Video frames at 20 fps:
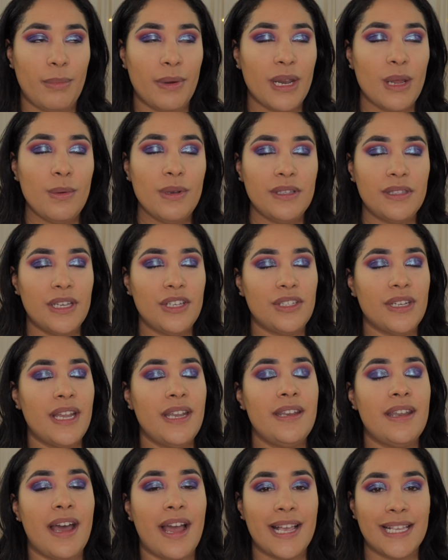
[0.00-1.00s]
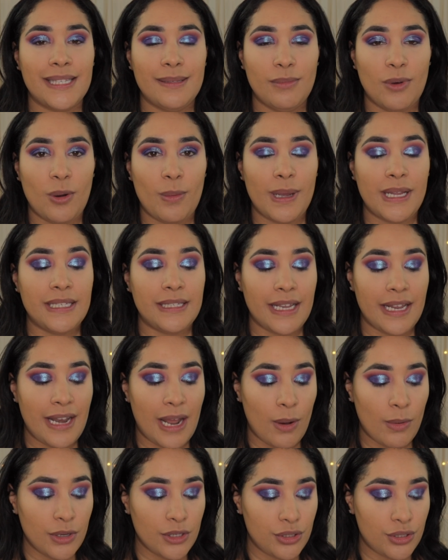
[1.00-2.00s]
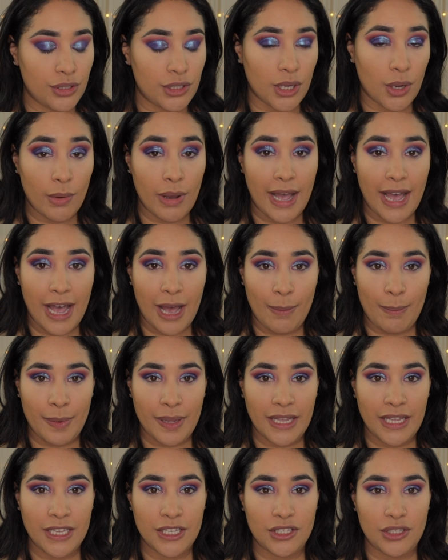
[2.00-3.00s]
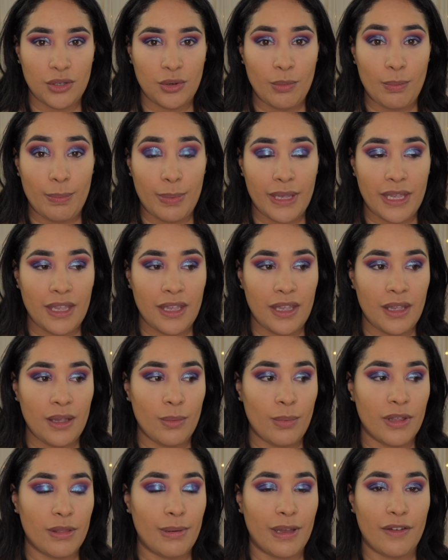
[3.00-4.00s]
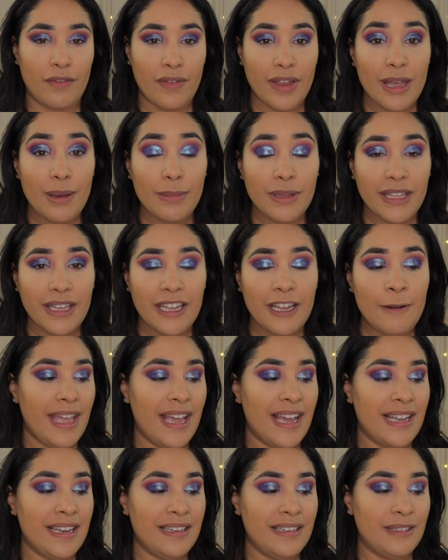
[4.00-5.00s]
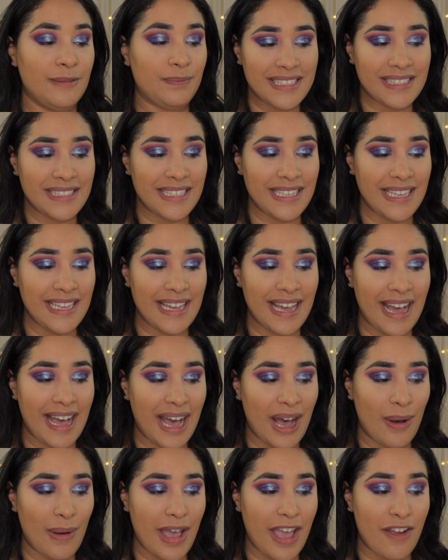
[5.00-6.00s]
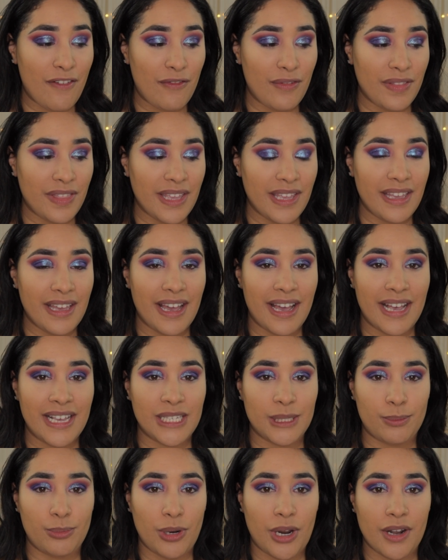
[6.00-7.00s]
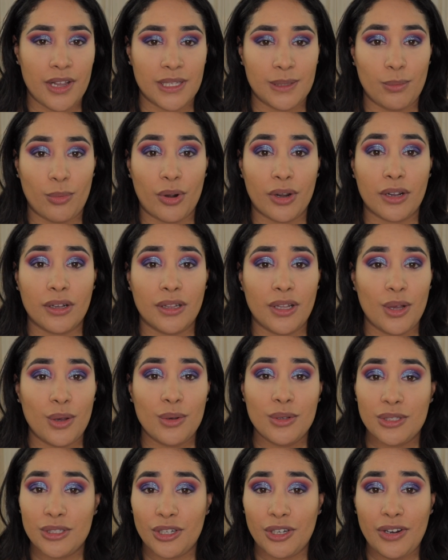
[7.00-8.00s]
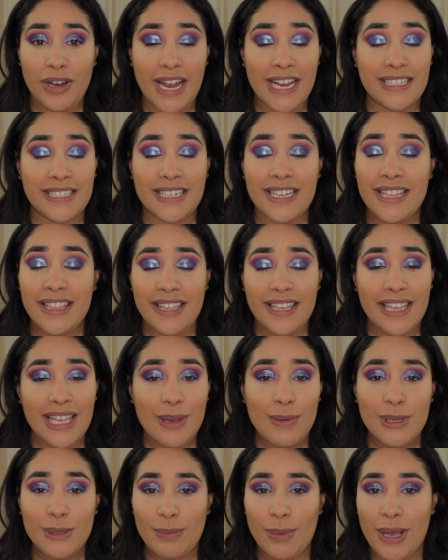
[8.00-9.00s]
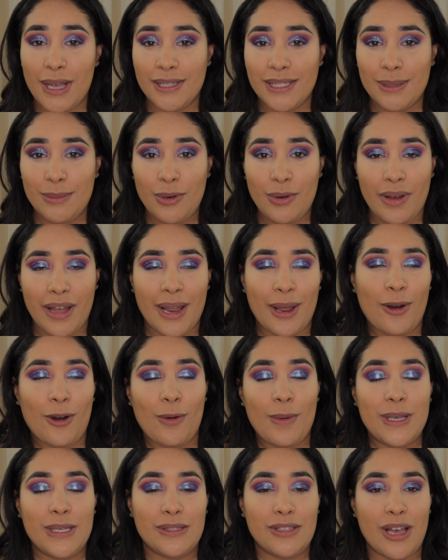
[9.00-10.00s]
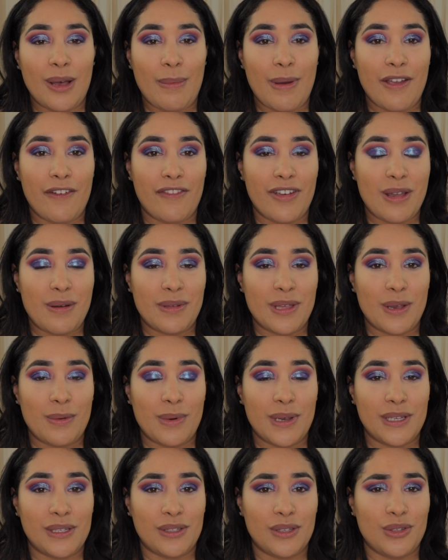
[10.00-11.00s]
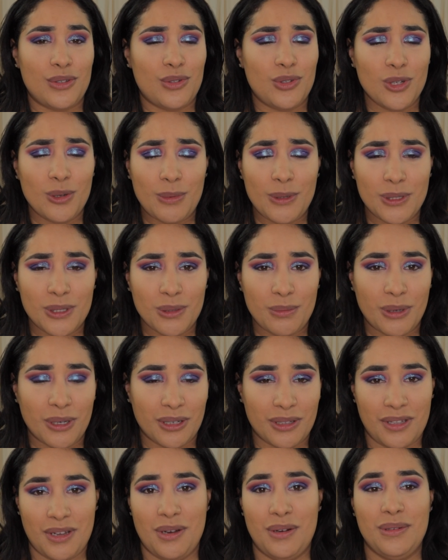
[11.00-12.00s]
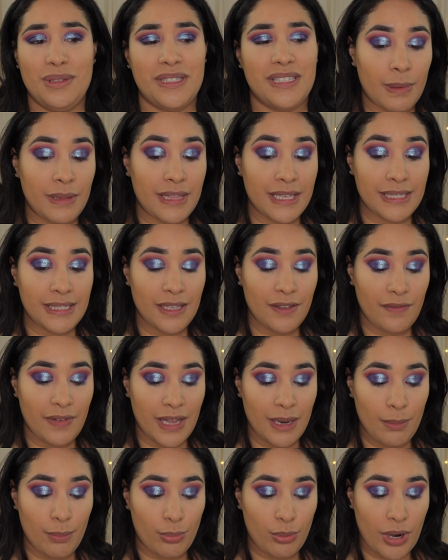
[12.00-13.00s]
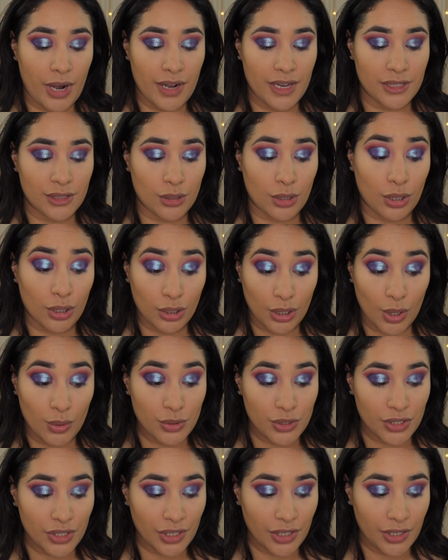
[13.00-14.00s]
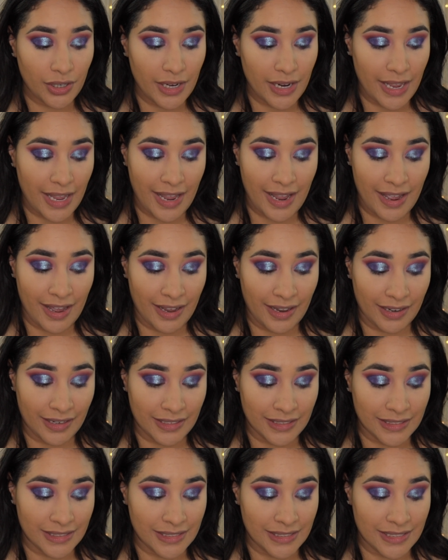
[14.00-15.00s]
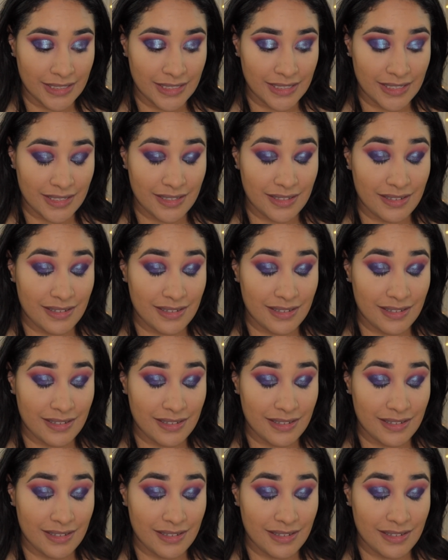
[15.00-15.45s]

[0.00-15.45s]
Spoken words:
It was such a nice moment, and I was so happy to be with my family and see how everything has brought us more closer. I didn't think it was possible. I always thought my family was super close, but this event brought us closer, and